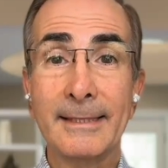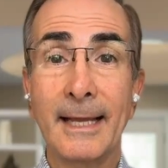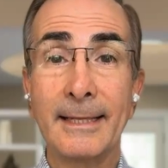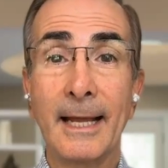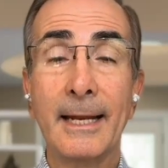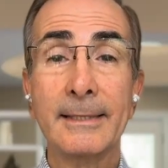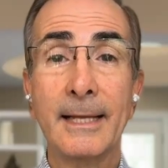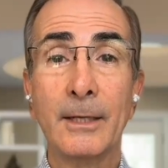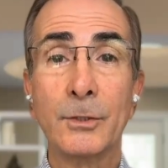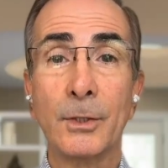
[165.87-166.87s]
and that is
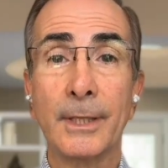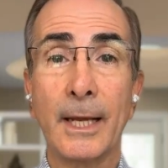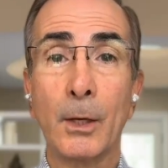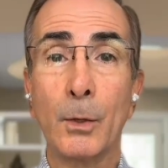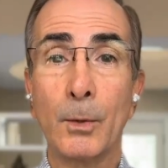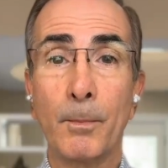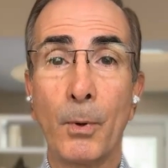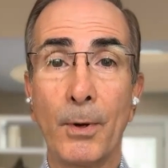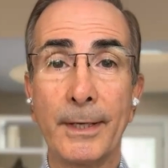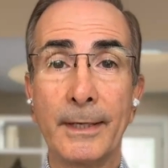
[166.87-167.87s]
actually a good
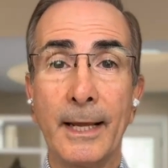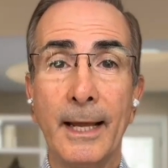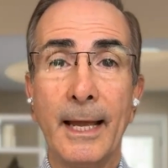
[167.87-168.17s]
point.